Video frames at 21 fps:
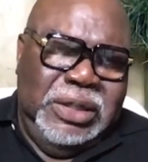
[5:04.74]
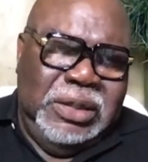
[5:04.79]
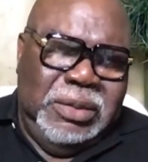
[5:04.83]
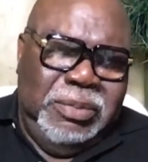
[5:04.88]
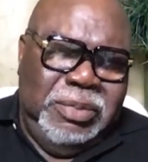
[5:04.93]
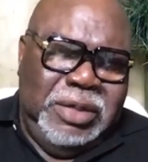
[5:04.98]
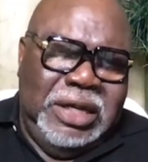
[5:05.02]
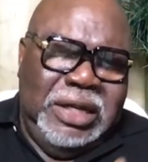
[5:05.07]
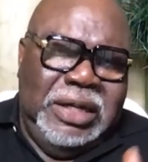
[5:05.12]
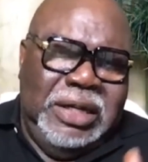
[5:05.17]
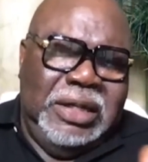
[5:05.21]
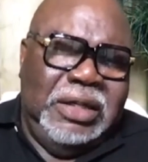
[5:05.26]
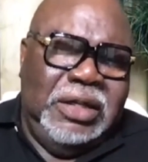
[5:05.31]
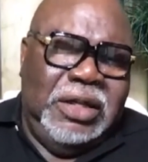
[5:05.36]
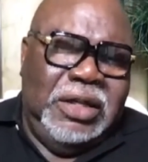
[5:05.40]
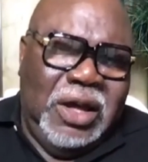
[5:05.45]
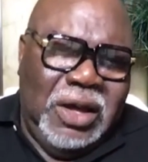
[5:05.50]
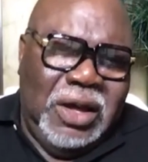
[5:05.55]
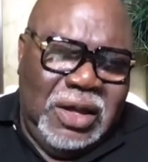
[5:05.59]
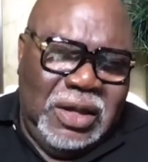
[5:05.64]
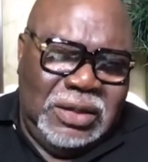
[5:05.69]
In the beginning,
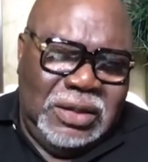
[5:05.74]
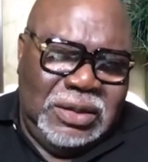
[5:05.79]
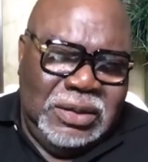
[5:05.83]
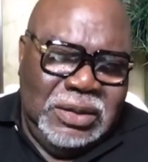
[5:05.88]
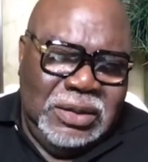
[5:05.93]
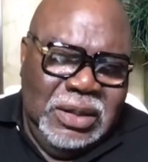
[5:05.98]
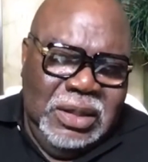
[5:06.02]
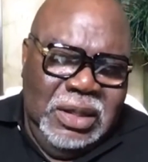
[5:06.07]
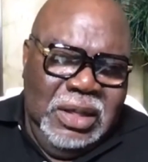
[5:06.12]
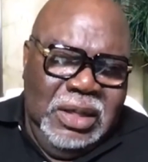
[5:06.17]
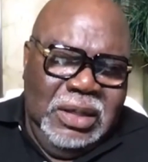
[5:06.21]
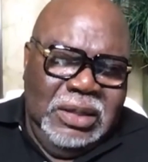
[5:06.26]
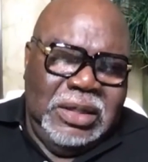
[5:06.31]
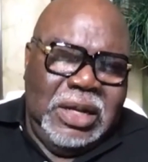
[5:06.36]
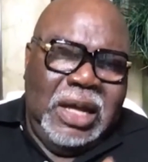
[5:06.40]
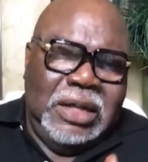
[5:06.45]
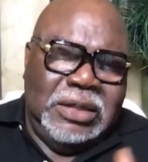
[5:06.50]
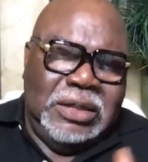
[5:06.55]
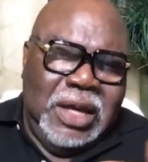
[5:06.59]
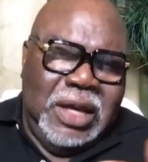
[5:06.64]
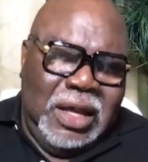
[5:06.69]
God.
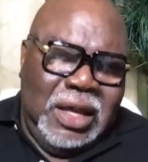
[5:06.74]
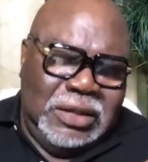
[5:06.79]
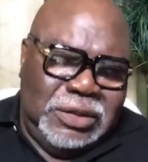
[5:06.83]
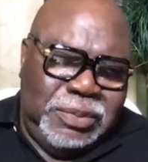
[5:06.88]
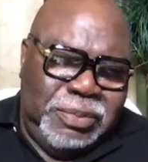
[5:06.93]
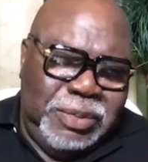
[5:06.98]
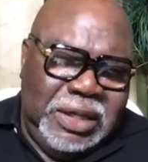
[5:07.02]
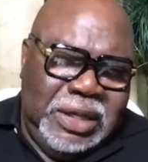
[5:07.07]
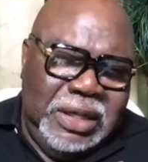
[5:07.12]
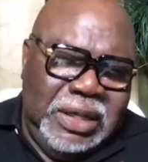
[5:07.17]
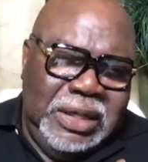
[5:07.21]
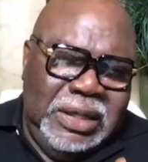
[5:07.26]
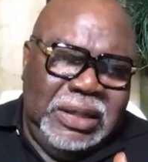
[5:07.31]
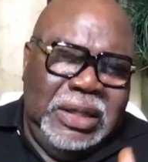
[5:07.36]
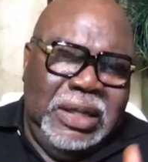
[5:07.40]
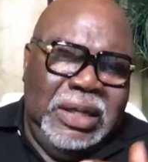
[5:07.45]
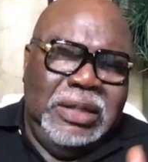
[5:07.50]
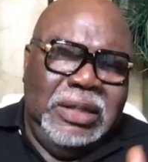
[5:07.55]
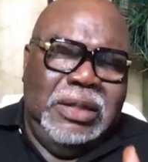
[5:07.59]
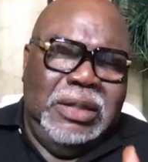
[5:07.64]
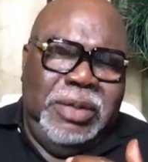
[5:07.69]
Not God's beginning.
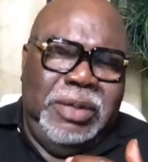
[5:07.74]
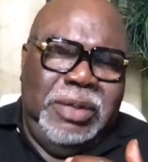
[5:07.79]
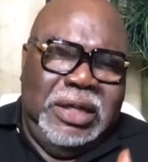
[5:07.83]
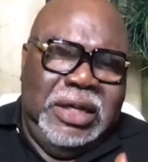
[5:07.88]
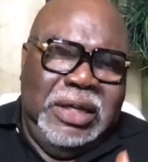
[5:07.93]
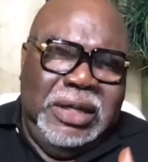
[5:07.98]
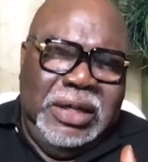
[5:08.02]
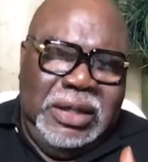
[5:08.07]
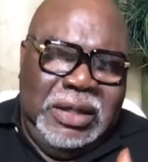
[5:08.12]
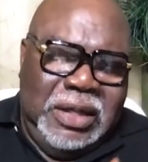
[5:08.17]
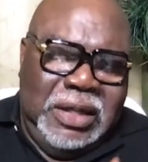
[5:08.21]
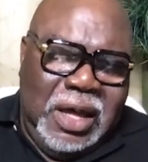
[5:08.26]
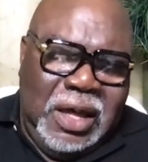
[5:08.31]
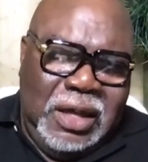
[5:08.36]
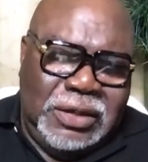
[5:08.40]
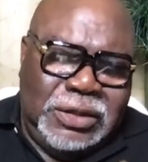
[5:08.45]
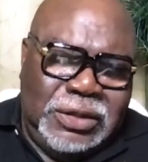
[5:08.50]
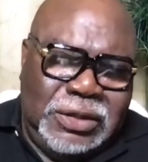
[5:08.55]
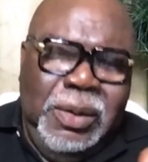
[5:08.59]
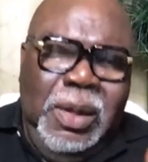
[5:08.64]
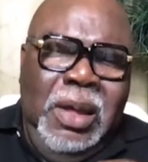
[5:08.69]
In the beginning,
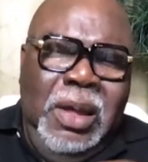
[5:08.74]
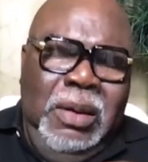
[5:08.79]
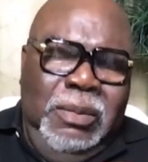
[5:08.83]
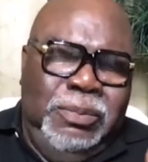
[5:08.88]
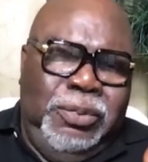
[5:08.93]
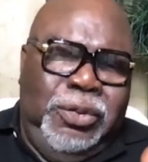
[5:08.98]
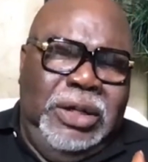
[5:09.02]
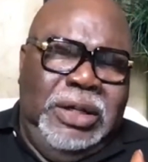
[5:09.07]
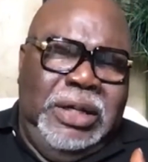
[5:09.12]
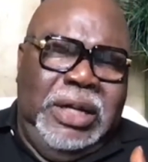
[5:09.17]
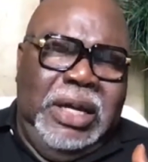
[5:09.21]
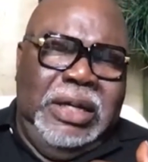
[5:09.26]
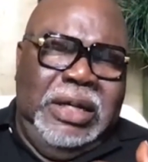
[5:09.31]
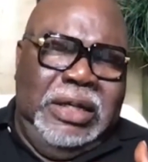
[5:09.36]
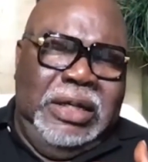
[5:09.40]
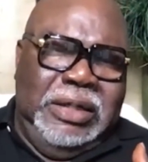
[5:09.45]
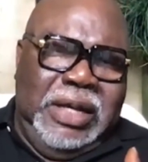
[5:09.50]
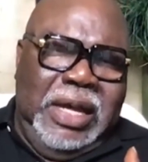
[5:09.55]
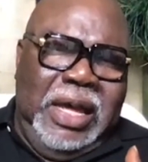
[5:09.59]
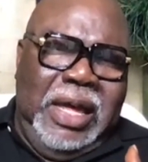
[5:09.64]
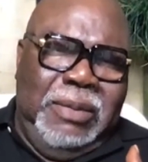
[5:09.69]
God's.
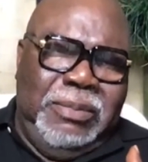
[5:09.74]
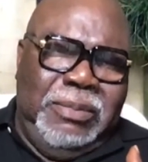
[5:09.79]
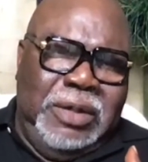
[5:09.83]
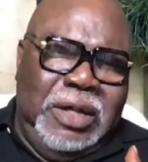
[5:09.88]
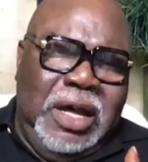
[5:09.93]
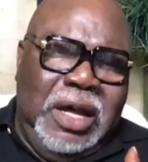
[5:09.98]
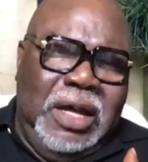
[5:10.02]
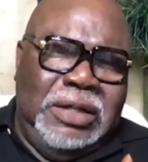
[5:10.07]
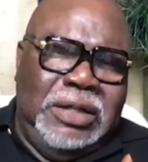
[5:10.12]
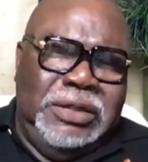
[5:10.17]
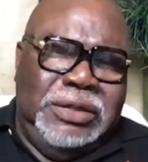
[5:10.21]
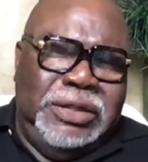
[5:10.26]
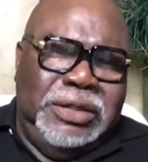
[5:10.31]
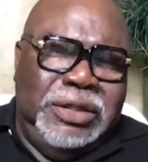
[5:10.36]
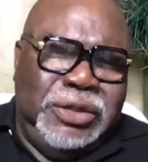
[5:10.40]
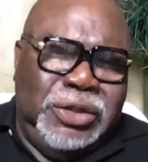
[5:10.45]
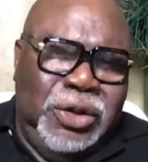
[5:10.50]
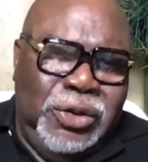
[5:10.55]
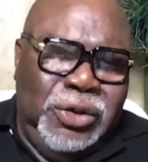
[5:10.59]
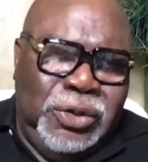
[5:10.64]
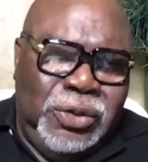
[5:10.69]
Predating time, God is
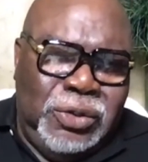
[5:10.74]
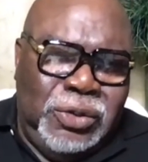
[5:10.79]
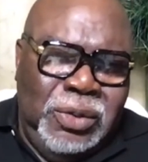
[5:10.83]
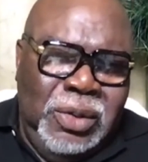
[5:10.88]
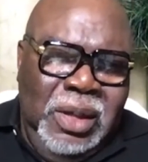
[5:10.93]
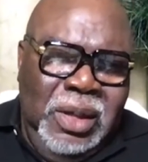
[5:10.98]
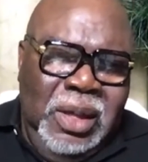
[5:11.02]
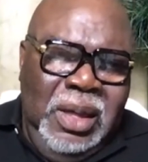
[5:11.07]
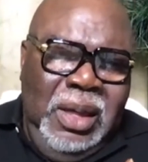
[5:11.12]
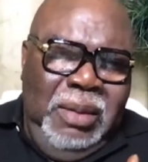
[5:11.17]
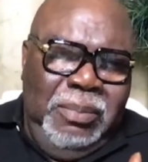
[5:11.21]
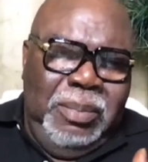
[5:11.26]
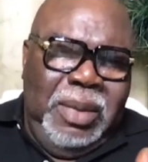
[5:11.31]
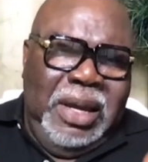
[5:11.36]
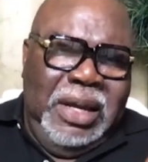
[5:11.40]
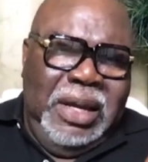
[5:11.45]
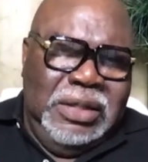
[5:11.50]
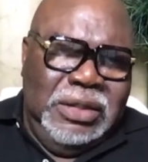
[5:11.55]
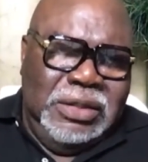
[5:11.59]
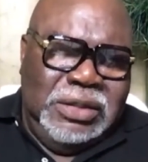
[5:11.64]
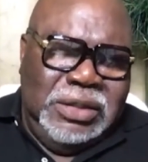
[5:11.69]
eternal.
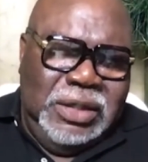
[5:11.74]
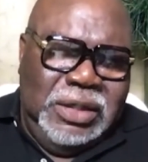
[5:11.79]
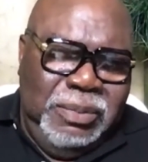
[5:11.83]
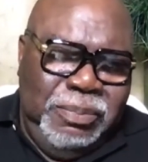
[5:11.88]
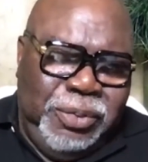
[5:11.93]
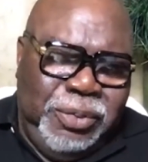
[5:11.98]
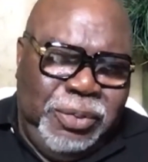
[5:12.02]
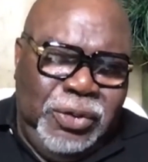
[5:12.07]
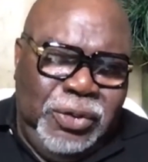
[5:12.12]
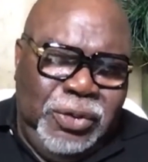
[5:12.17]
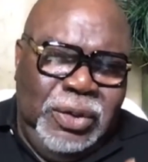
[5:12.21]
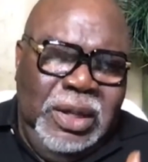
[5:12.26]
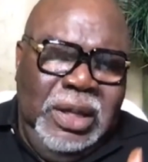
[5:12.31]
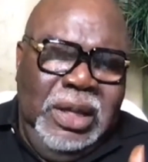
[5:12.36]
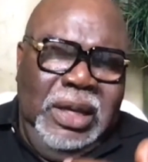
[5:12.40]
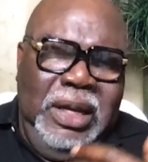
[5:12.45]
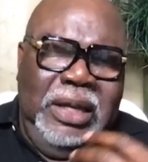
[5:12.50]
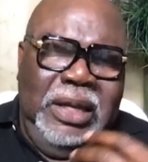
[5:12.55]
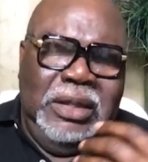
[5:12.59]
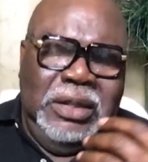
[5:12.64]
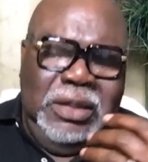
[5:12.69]
Man is temporal.
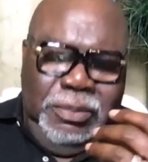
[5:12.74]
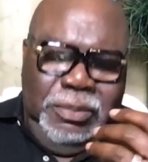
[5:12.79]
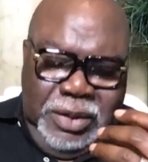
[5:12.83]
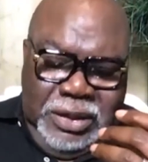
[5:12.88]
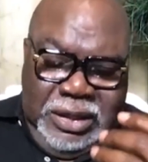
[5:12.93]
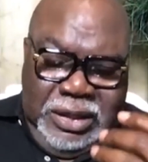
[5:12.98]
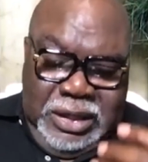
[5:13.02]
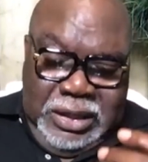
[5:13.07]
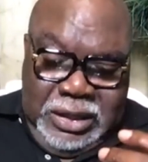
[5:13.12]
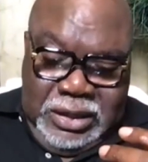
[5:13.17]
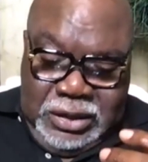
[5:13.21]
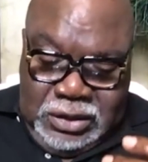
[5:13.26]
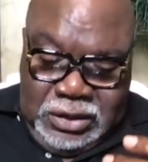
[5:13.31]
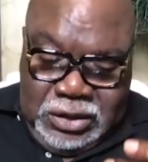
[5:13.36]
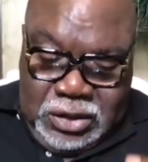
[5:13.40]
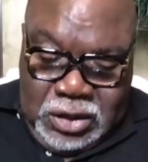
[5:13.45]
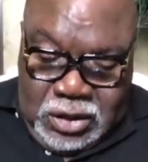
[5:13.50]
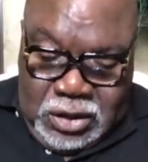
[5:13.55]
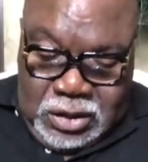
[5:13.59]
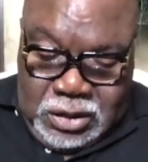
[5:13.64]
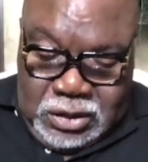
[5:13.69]
In the beginning,
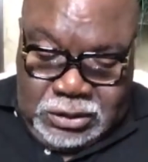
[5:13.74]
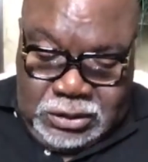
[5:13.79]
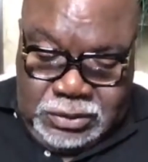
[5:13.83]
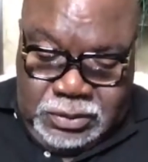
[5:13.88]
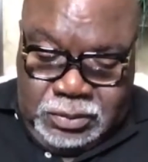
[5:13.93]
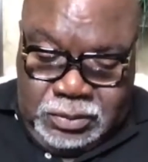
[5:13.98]
God.